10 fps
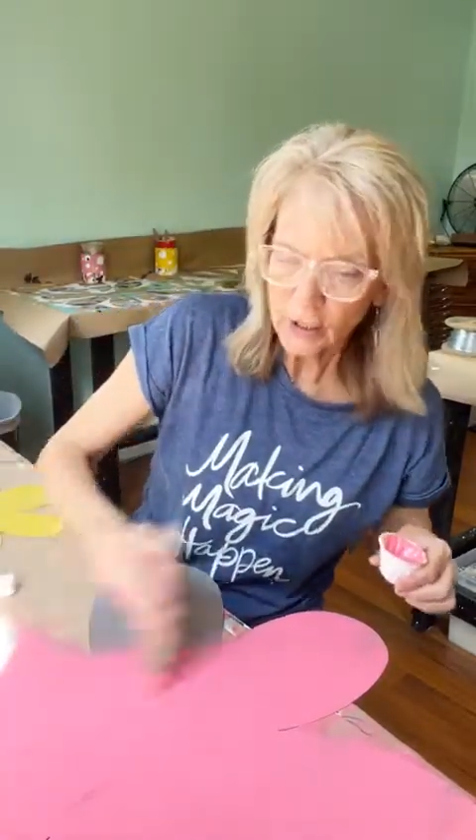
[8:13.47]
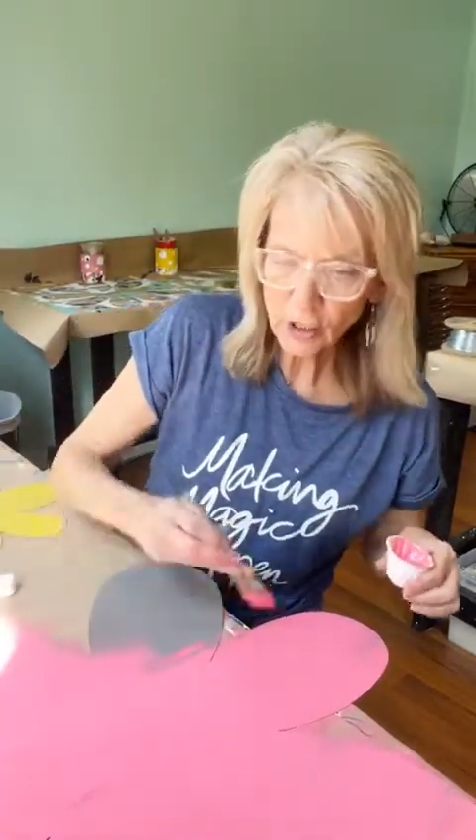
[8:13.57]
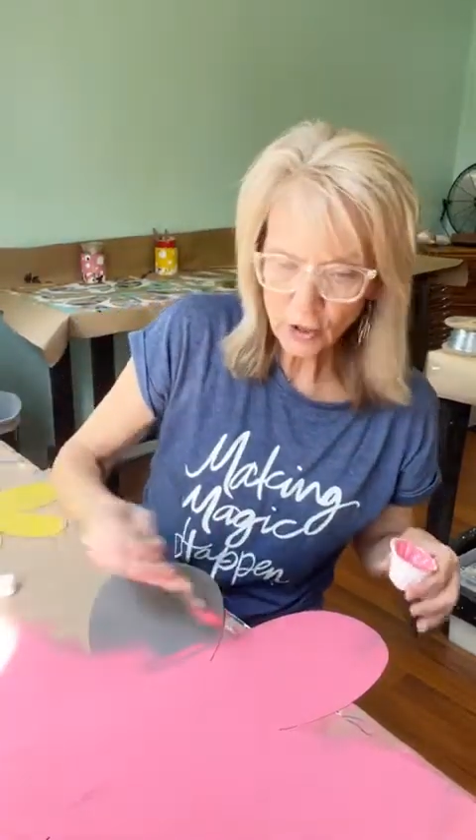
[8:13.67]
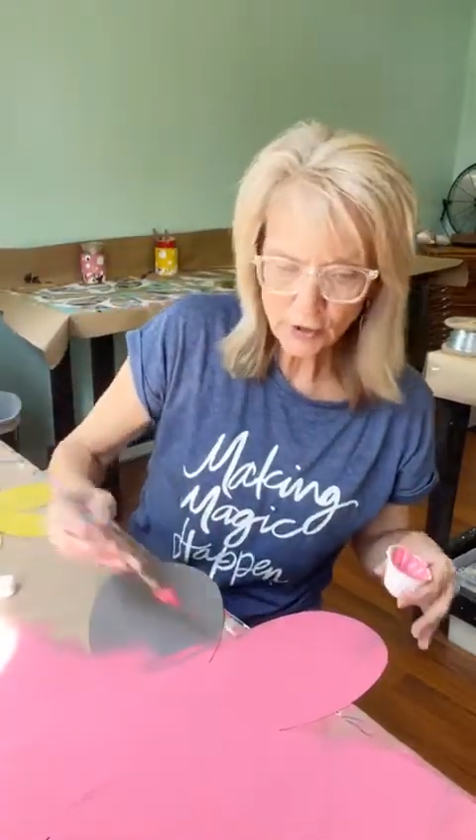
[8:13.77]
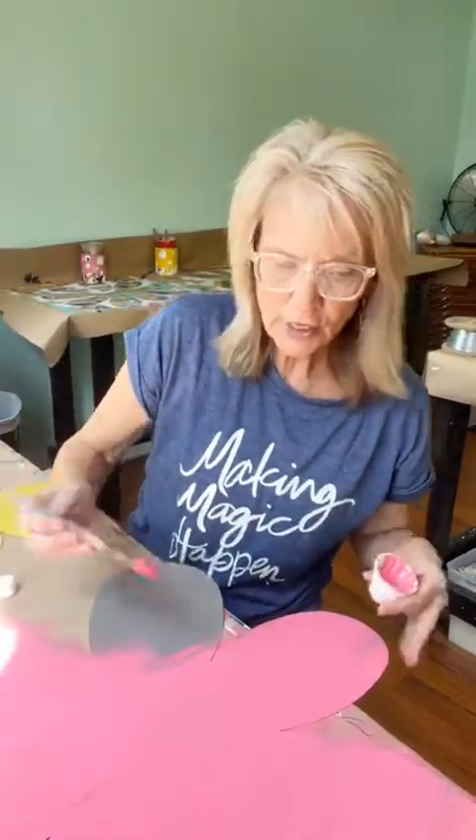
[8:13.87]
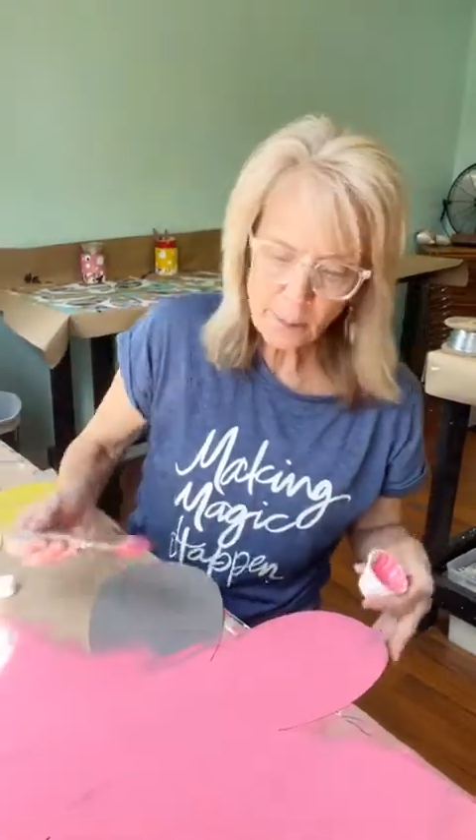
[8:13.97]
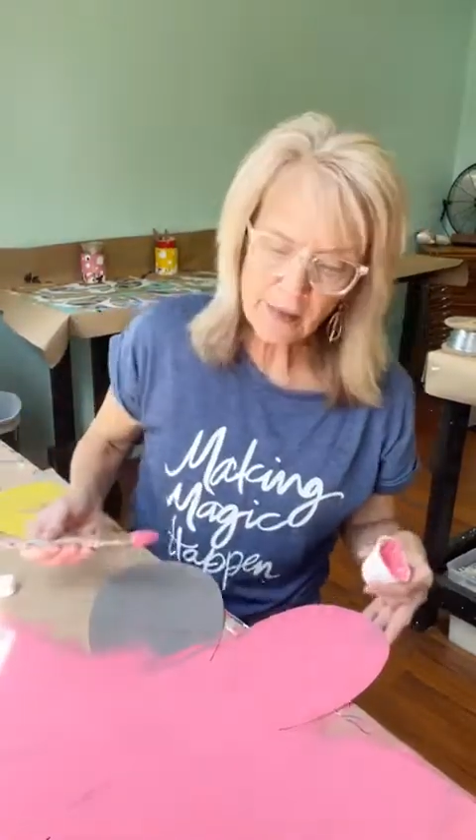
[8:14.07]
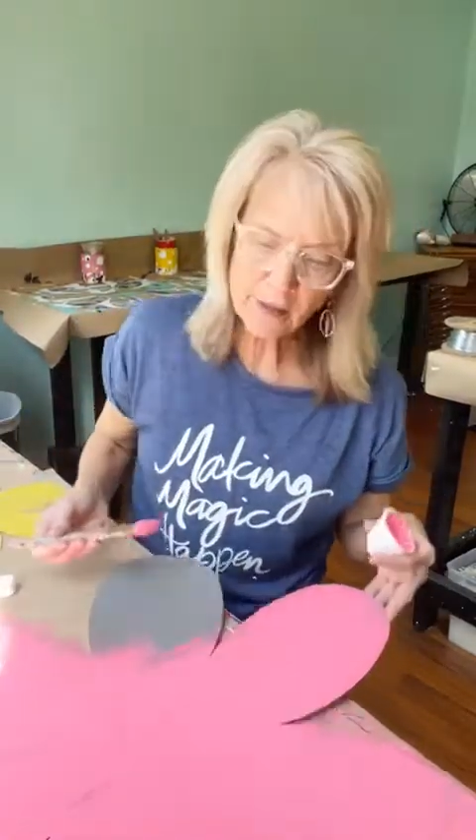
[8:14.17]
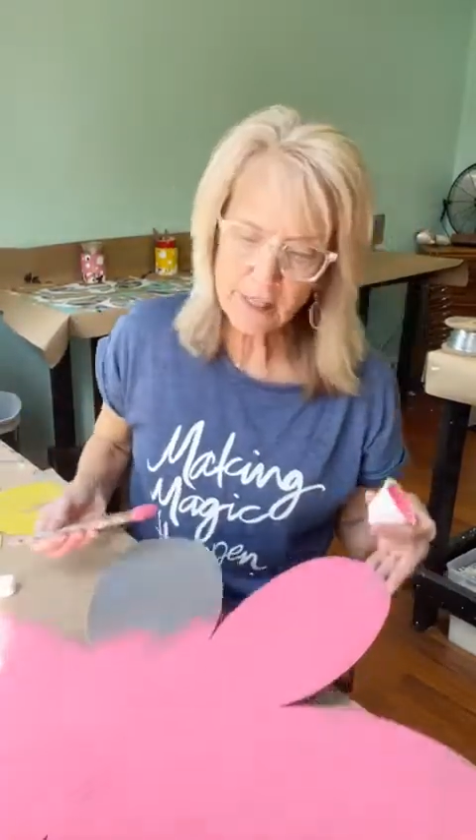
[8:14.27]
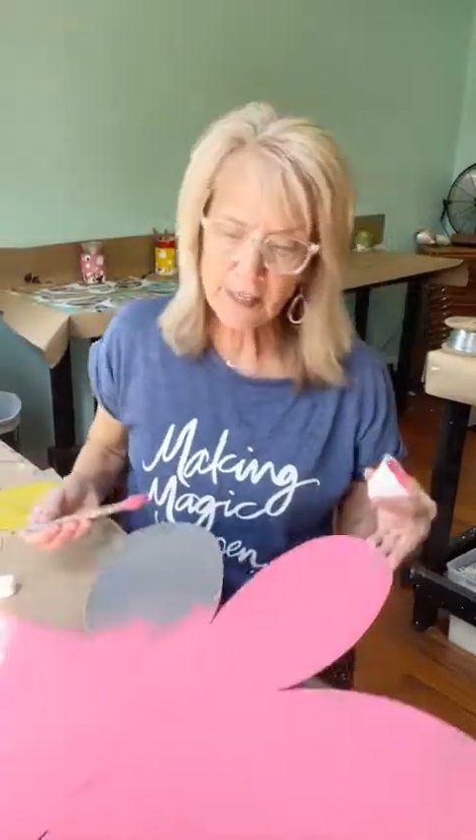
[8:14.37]

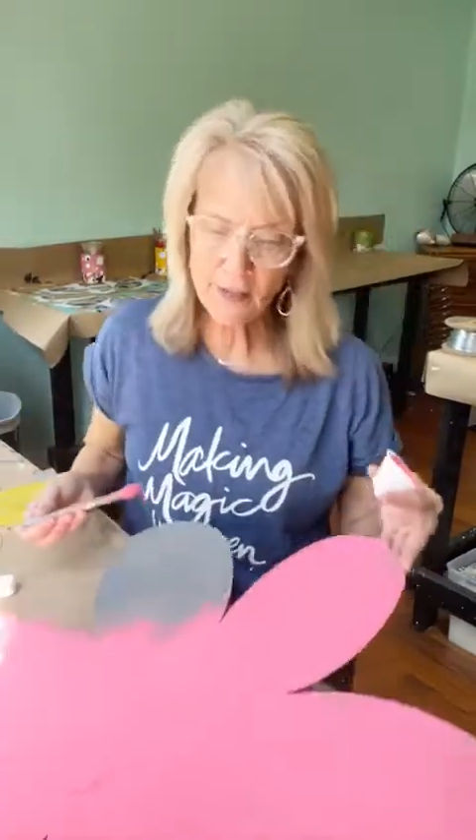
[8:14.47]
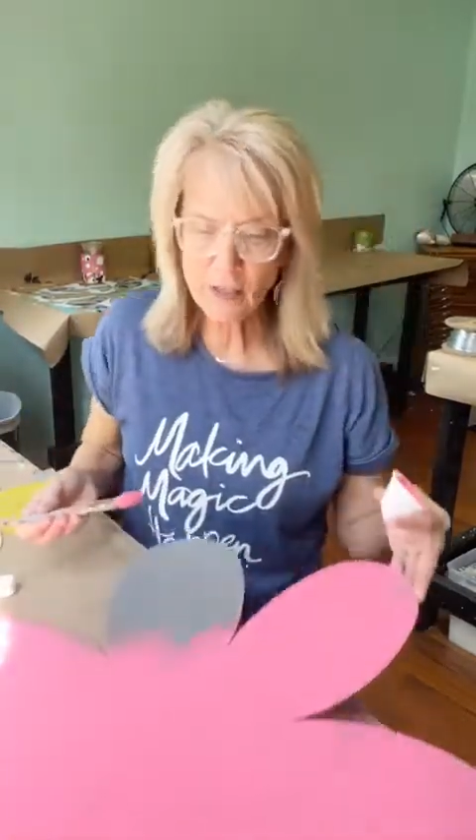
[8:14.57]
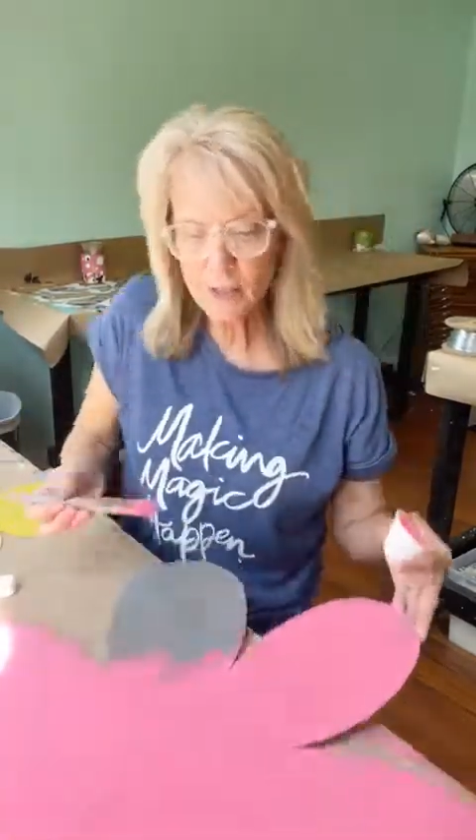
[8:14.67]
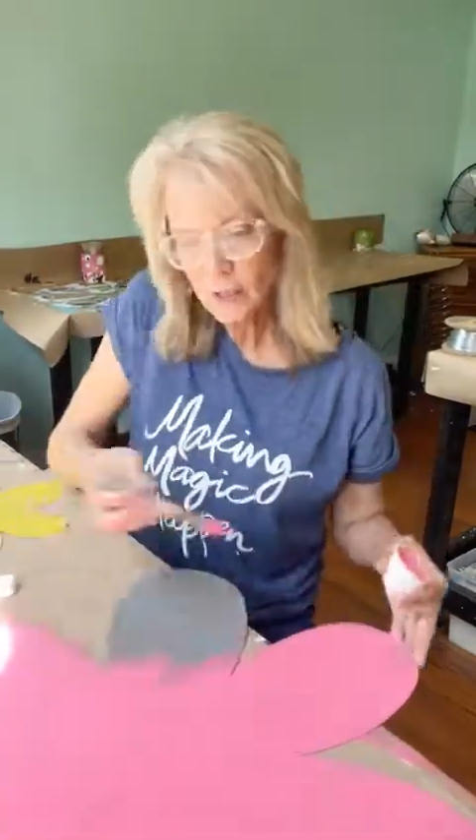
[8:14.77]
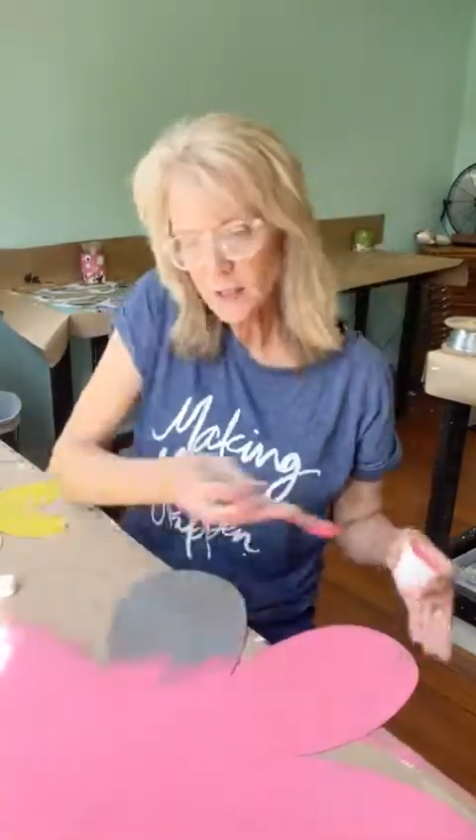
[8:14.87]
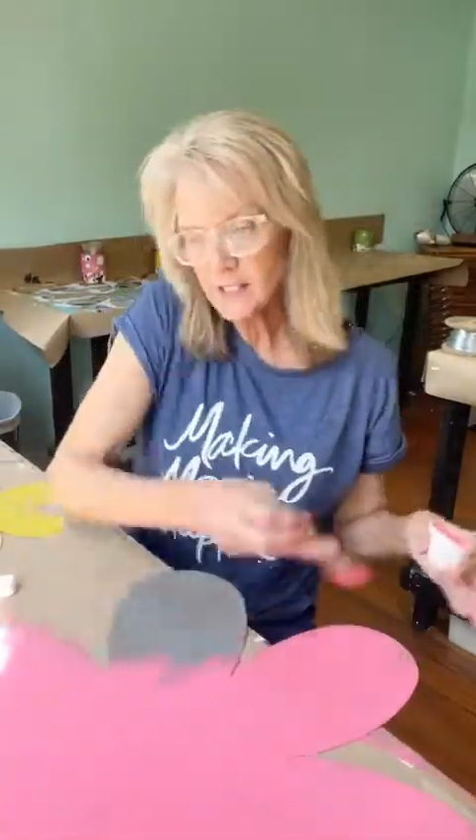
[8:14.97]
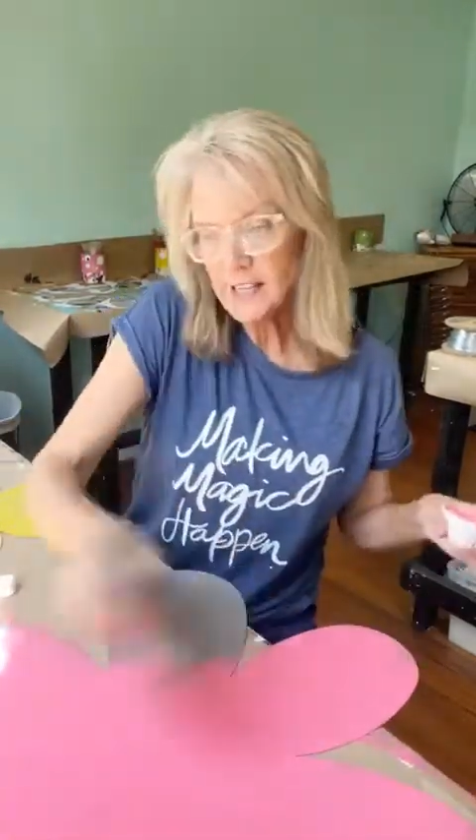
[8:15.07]
Typically in the